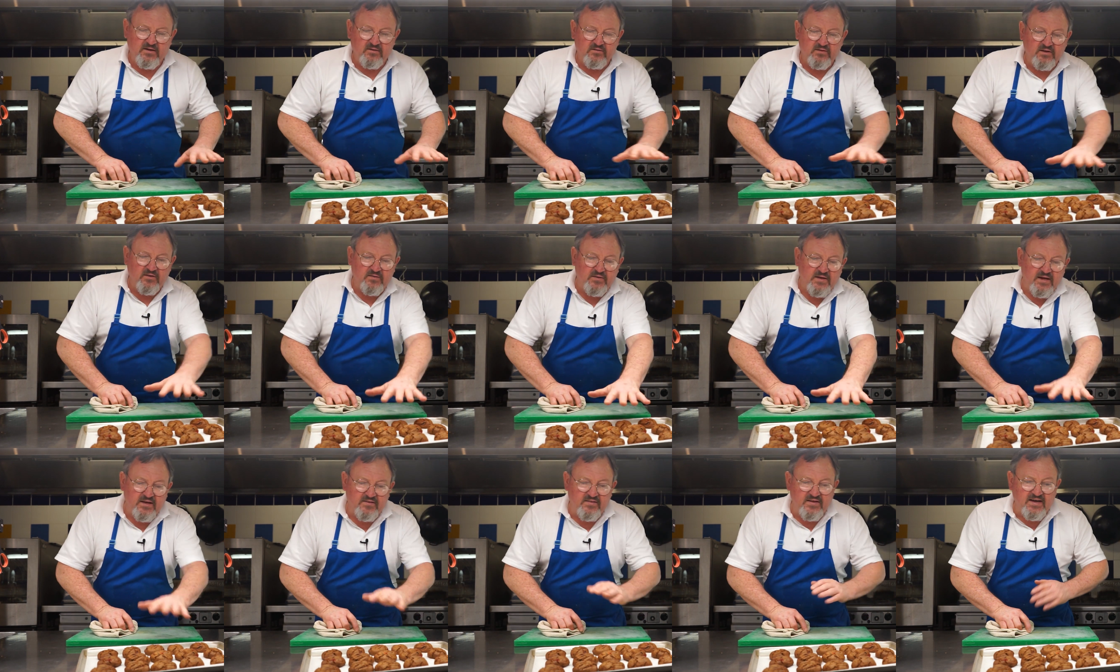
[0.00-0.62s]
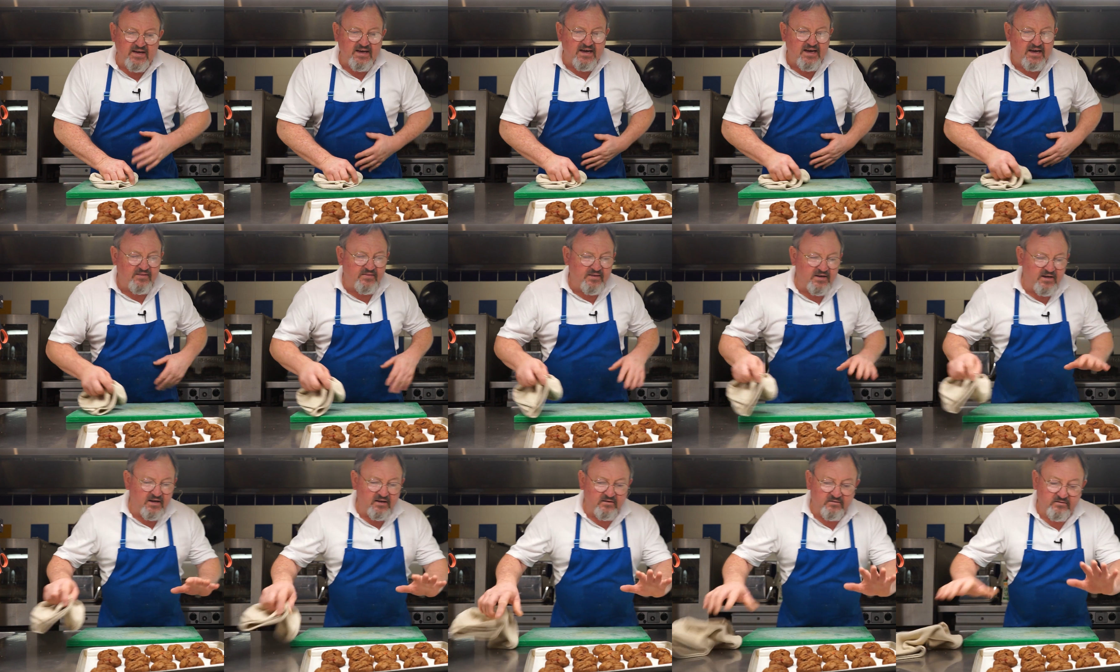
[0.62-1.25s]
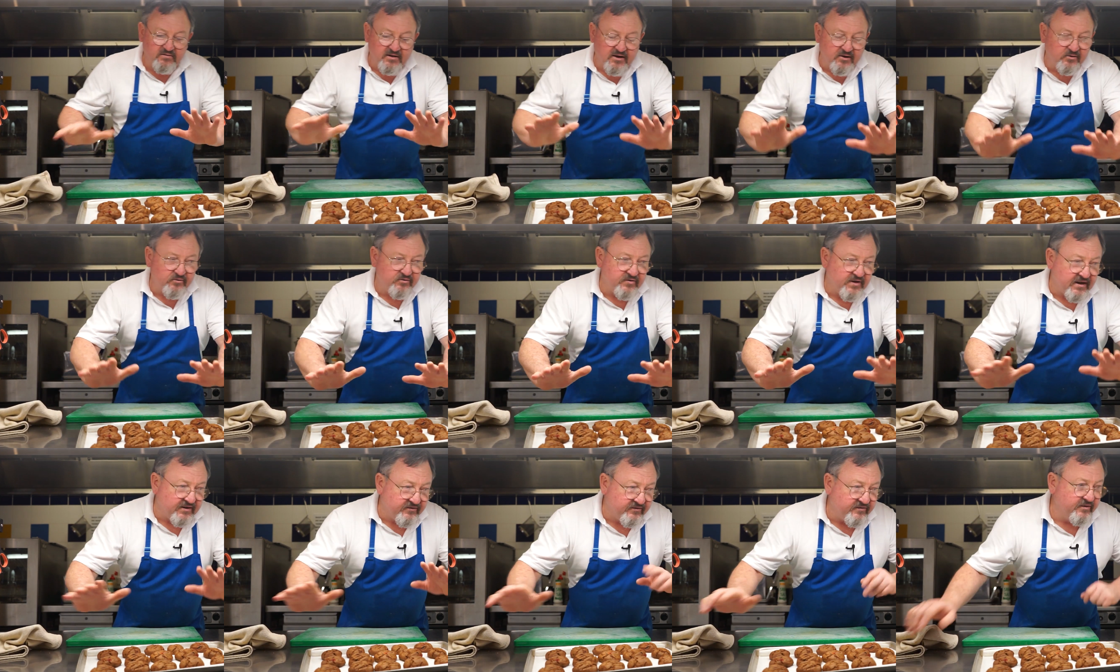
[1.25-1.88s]
So there they are there, don't
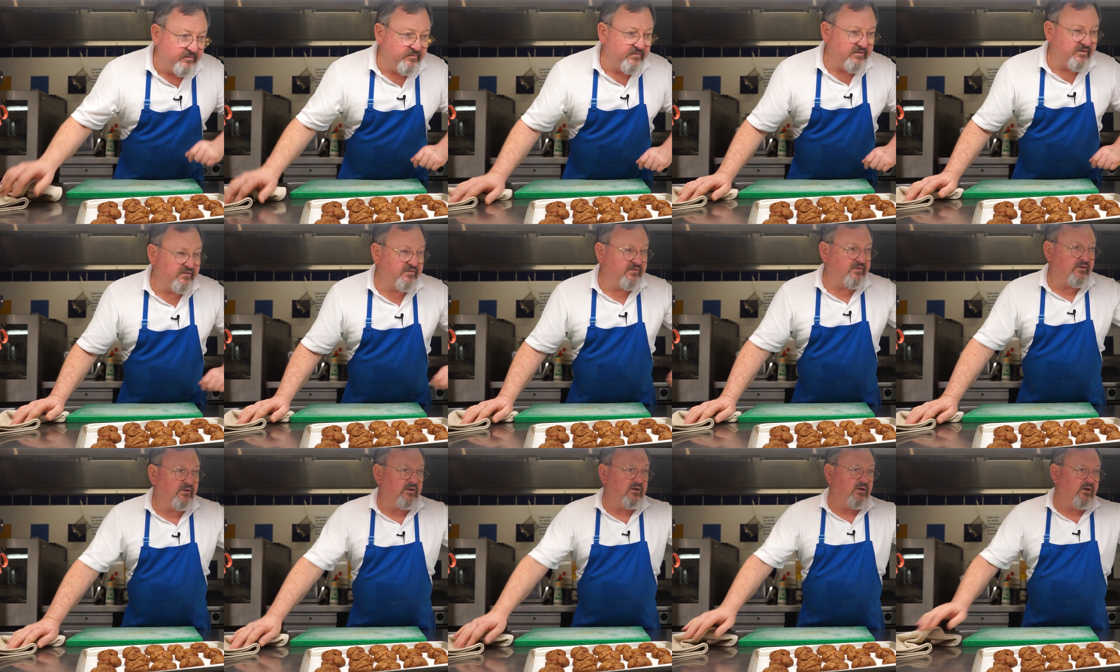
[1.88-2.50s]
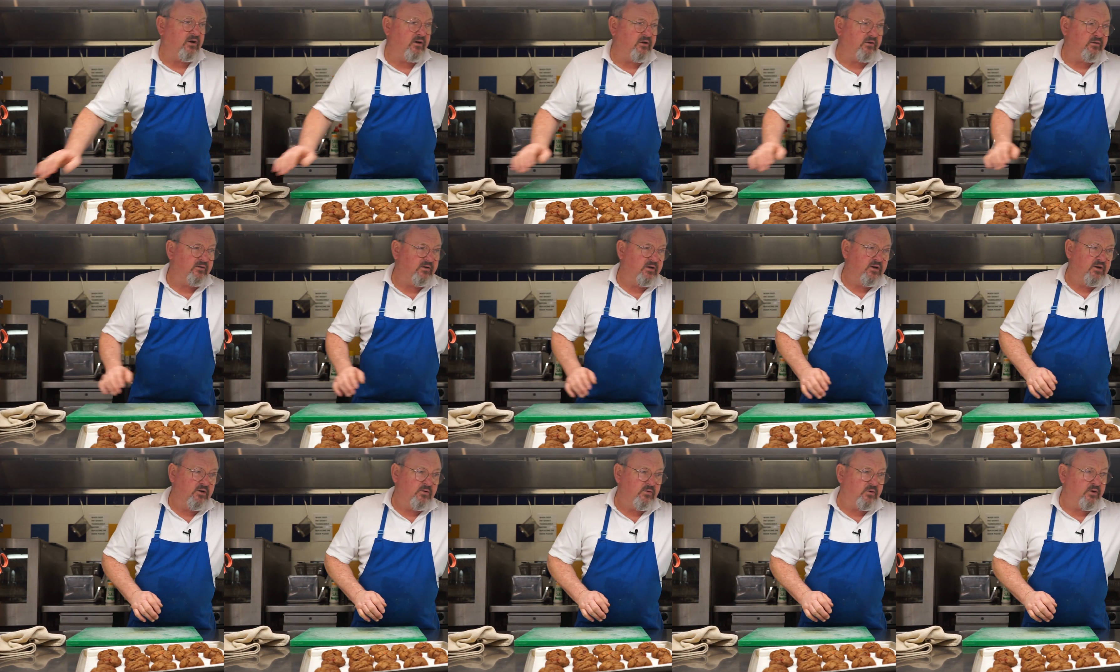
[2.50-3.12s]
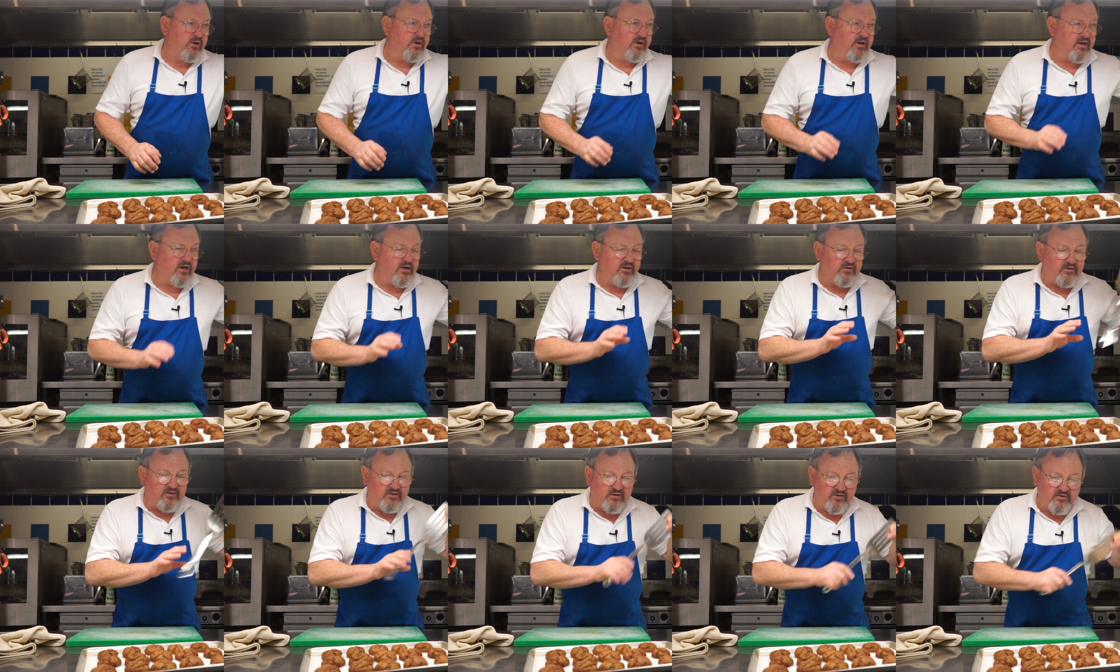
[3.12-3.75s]
touch them, they're still hot. What I'm
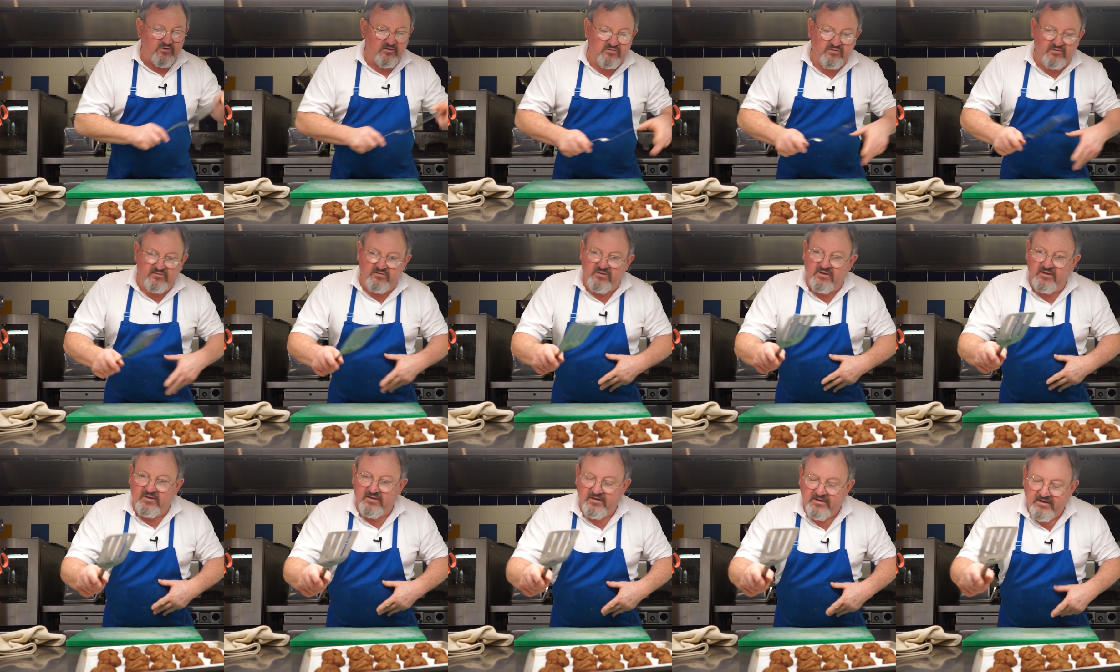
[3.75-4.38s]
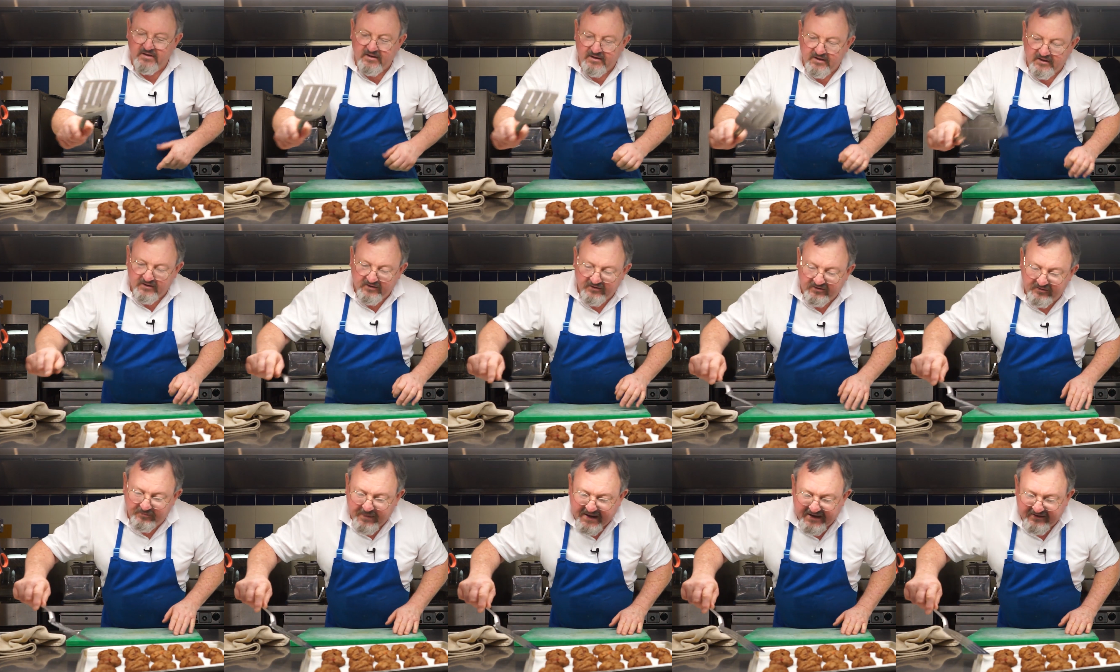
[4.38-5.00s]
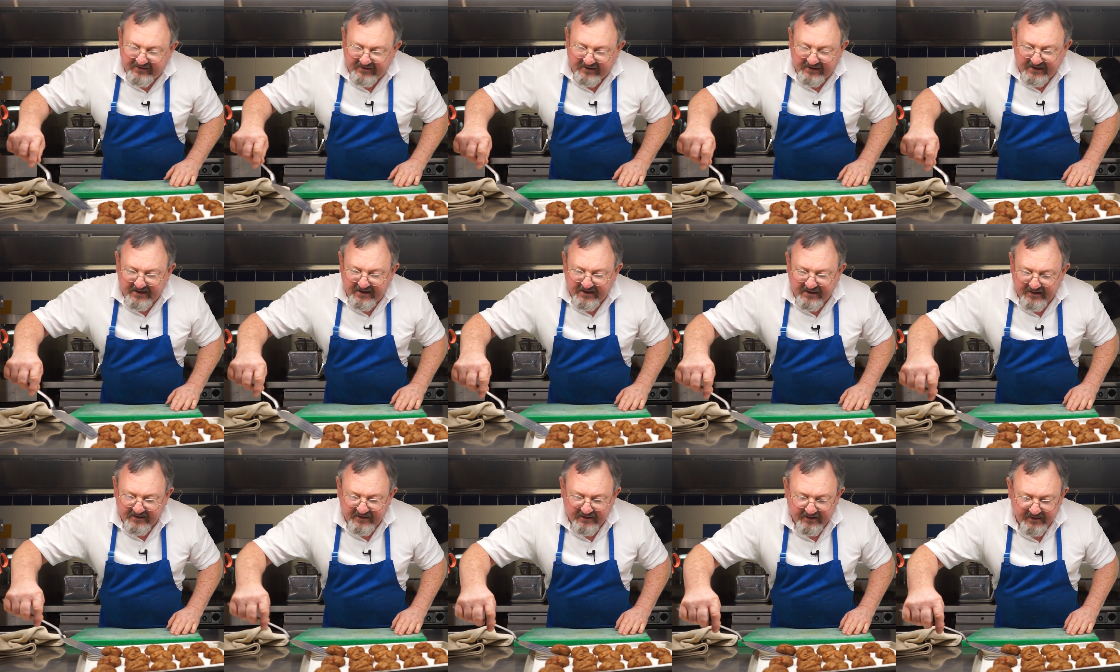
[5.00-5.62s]
going to use is a
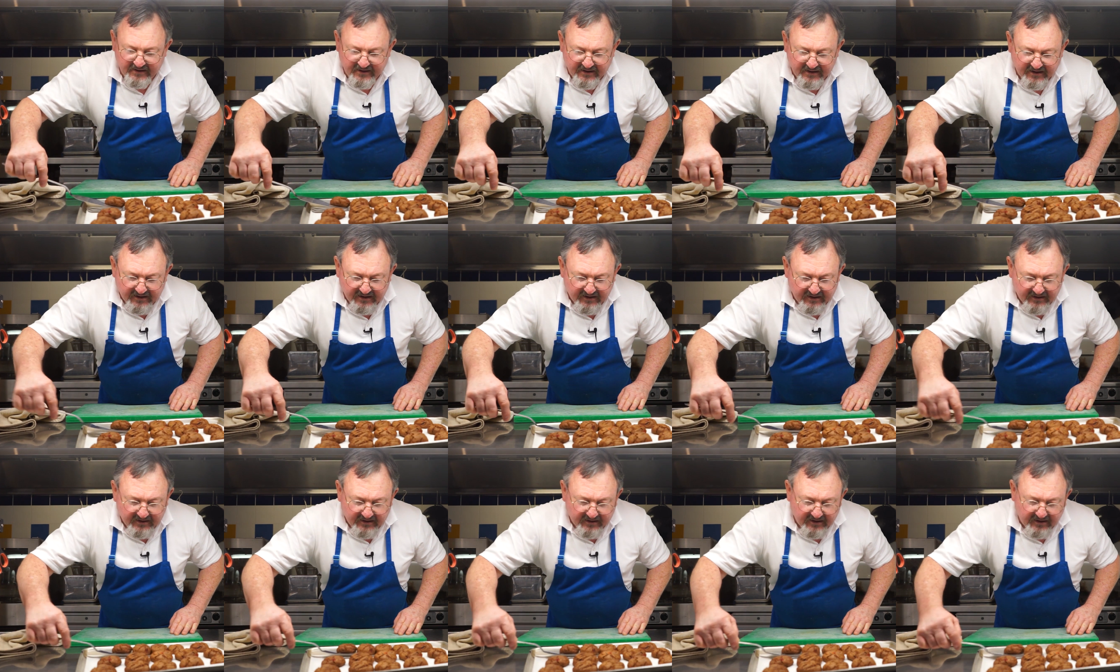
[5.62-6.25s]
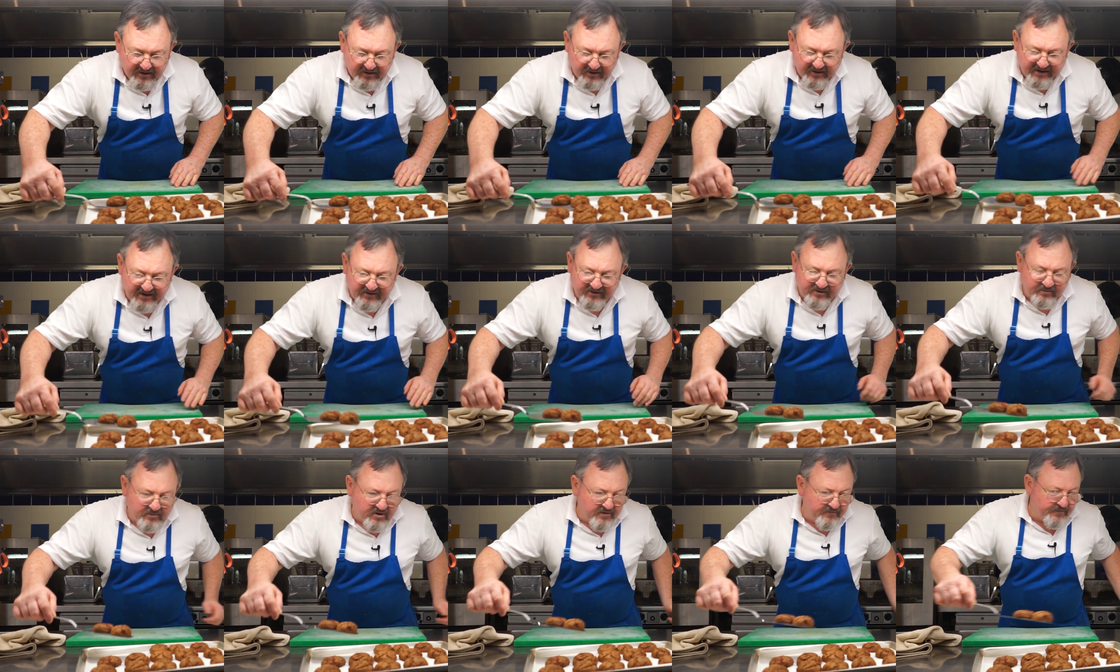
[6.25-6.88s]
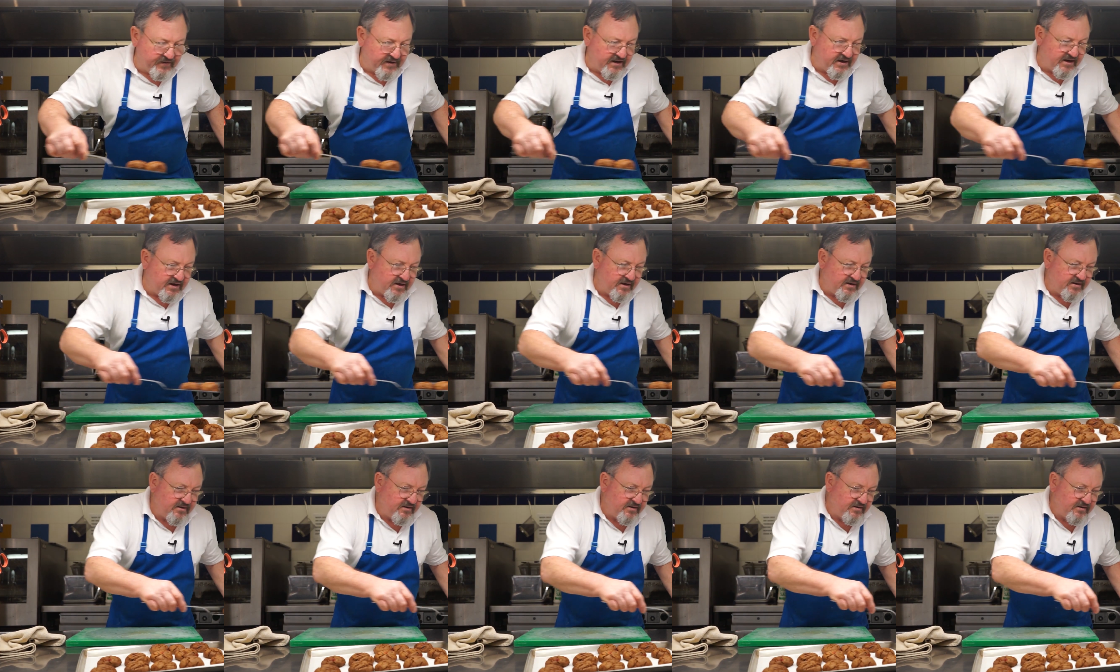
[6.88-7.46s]
spatula. I'll get them off there,